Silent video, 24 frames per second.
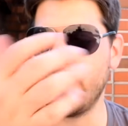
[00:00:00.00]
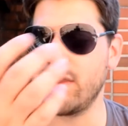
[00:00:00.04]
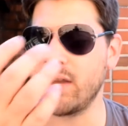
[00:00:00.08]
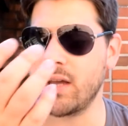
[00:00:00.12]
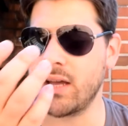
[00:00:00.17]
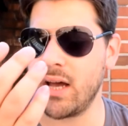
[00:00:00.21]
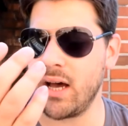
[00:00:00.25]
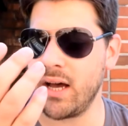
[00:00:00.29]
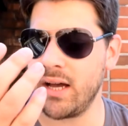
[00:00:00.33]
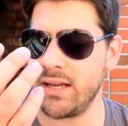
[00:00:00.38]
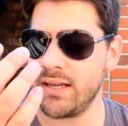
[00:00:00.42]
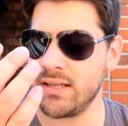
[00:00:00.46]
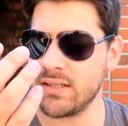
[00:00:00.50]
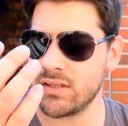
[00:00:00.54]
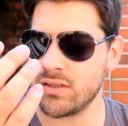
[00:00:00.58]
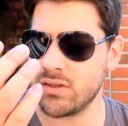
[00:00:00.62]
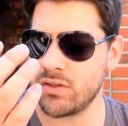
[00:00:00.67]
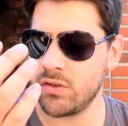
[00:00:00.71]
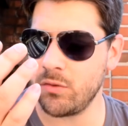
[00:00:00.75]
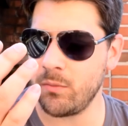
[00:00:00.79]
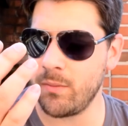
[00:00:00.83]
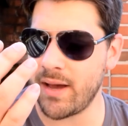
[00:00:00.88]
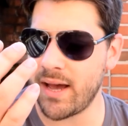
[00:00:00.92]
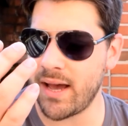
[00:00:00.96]
The cut isn't
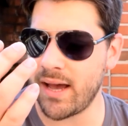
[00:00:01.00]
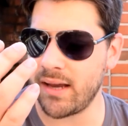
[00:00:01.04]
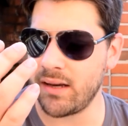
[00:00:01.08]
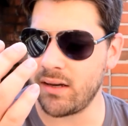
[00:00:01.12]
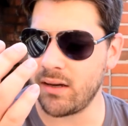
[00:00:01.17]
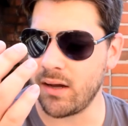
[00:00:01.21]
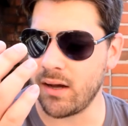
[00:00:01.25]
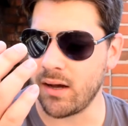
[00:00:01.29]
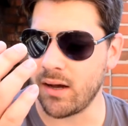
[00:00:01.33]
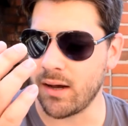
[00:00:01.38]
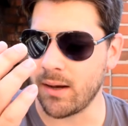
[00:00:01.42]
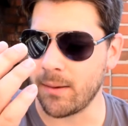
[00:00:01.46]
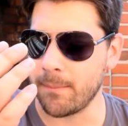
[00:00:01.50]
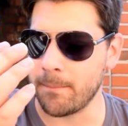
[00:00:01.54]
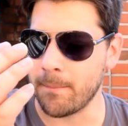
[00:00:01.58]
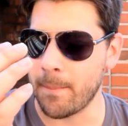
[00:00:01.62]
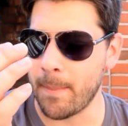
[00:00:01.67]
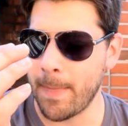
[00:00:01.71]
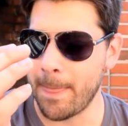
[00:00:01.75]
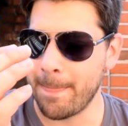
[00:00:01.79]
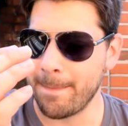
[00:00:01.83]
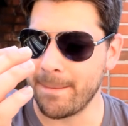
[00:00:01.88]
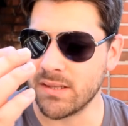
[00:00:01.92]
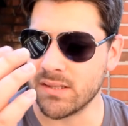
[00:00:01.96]
too bad.
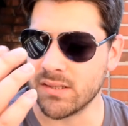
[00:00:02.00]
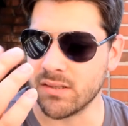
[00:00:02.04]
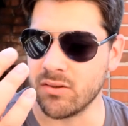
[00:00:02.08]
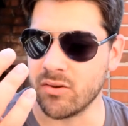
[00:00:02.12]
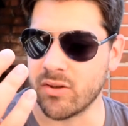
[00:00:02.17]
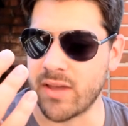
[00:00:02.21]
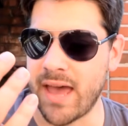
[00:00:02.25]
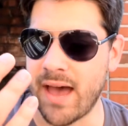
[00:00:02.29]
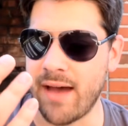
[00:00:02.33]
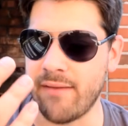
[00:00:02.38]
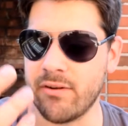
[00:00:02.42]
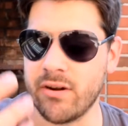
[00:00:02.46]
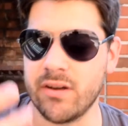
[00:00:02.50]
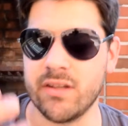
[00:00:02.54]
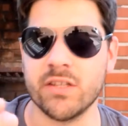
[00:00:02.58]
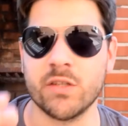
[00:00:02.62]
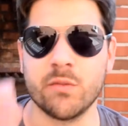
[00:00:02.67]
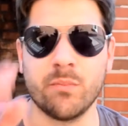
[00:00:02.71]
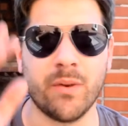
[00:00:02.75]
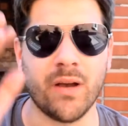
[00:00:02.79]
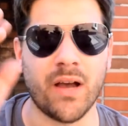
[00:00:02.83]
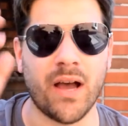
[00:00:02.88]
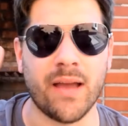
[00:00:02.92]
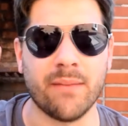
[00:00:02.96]
It's a little cavernous,
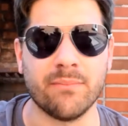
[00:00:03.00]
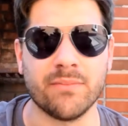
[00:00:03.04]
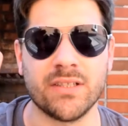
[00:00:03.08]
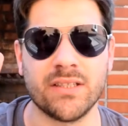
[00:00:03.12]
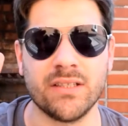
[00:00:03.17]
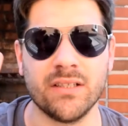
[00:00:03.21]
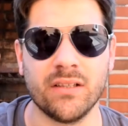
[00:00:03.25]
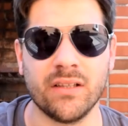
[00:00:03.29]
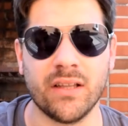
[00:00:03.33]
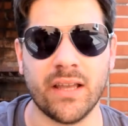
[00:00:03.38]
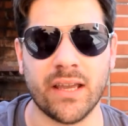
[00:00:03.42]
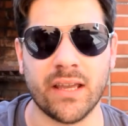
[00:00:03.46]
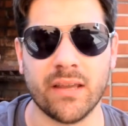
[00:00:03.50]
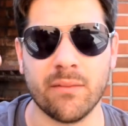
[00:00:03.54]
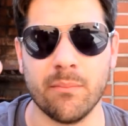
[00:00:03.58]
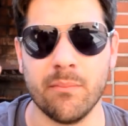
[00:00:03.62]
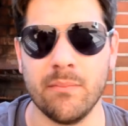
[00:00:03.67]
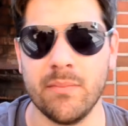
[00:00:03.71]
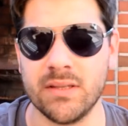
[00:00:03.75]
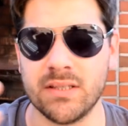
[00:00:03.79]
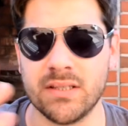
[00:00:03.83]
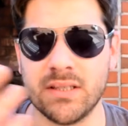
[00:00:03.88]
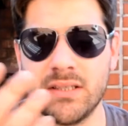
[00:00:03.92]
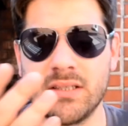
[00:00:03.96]
but I'm still like
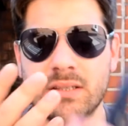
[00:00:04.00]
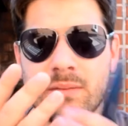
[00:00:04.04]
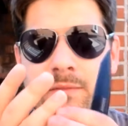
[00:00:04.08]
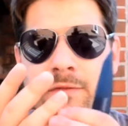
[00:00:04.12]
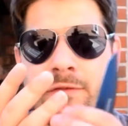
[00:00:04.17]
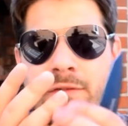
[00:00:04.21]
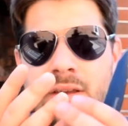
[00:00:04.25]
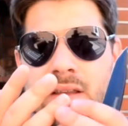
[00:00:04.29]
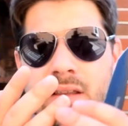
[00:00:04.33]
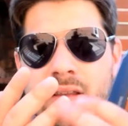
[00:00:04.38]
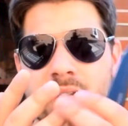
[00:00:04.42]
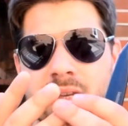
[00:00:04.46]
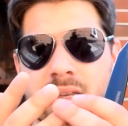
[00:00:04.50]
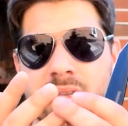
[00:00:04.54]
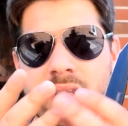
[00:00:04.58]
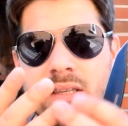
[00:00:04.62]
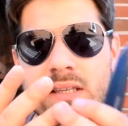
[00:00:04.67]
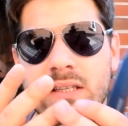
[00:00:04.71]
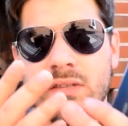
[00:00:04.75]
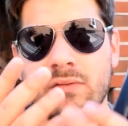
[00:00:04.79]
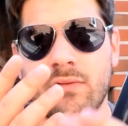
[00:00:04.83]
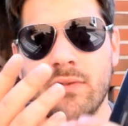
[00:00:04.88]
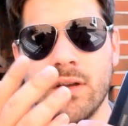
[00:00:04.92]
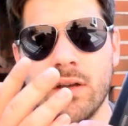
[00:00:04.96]
missing some feeling in
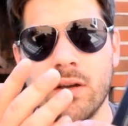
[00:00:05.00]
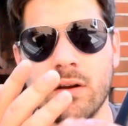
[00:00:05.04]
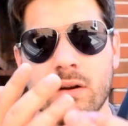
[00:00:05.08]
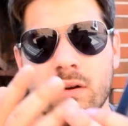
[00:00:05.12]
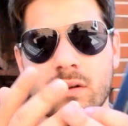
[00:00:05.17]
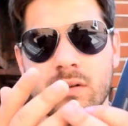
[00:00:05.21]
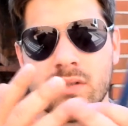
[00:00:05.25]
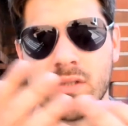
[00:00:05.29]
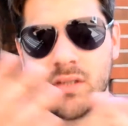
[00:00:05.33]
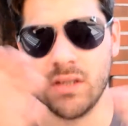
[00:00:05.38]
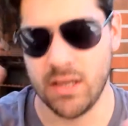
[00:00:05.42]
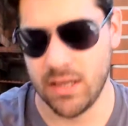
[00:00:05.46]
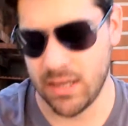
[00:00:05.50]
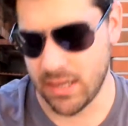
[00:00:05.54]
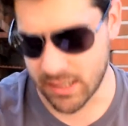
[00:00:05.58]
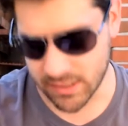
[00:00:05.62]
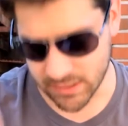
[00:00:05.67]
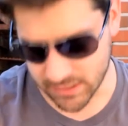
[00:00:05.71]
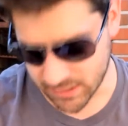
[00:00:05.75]
these fingers and